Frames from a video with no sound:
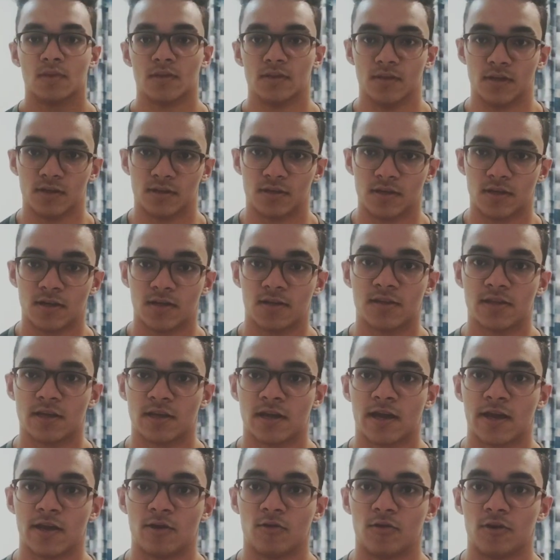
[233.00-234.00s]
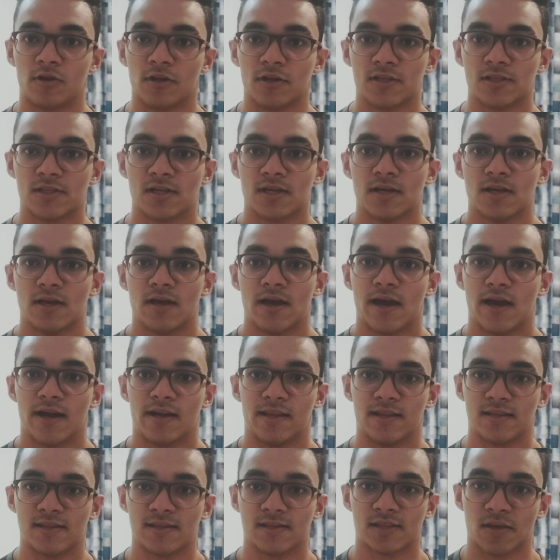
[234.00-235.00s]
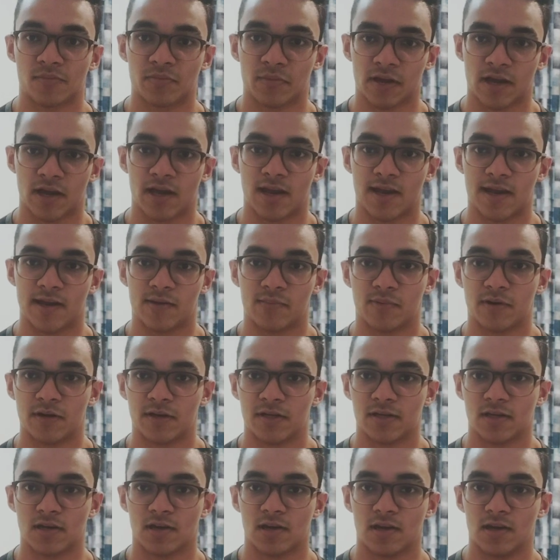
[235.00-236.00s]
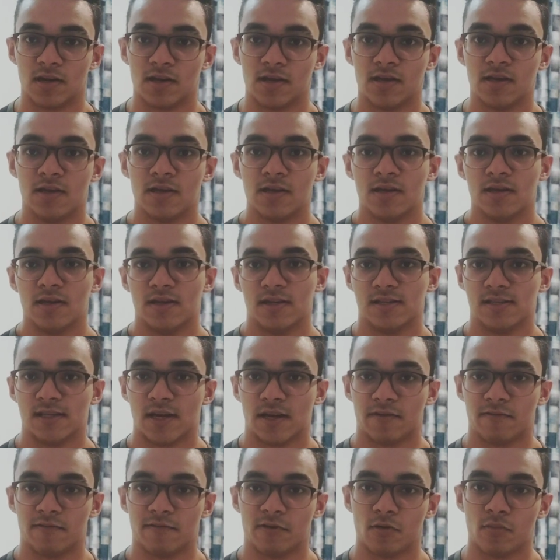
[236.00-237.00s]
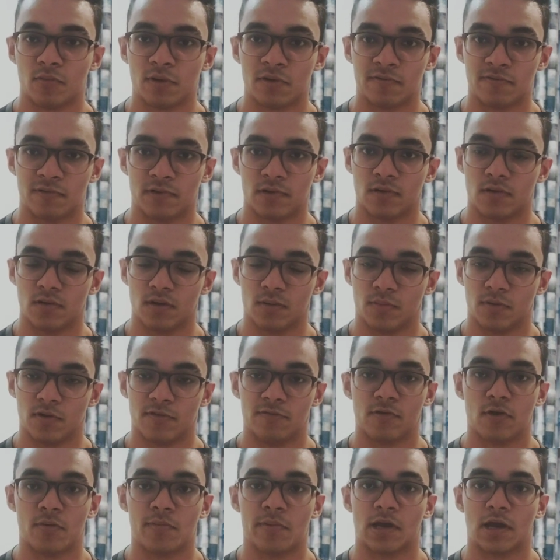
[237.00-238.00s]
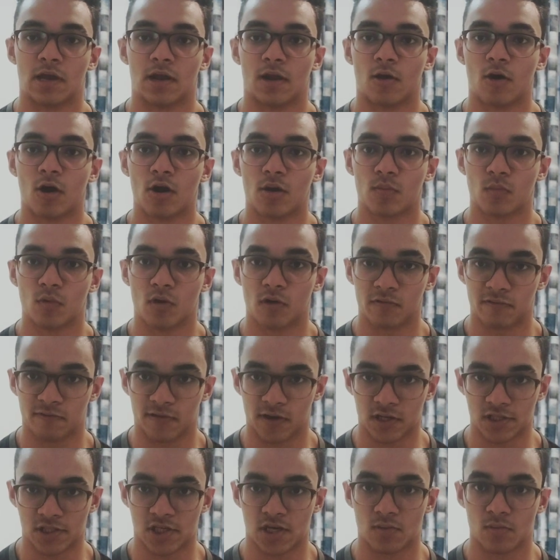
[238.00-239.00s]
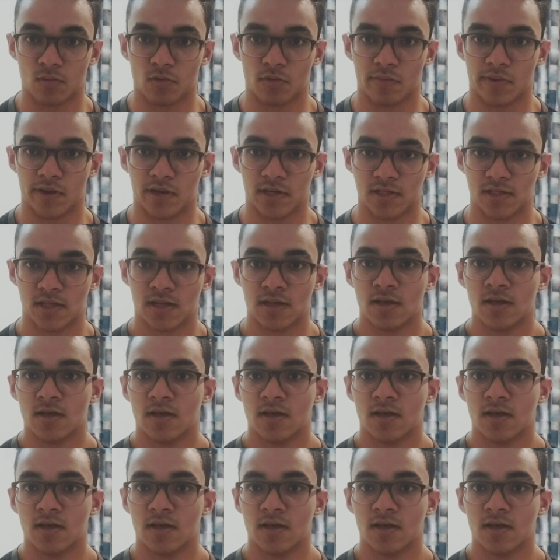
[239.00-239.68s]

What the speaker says: The third thing I noticed, and this is something I like particularly, is that we've been performing a lot more functional movements.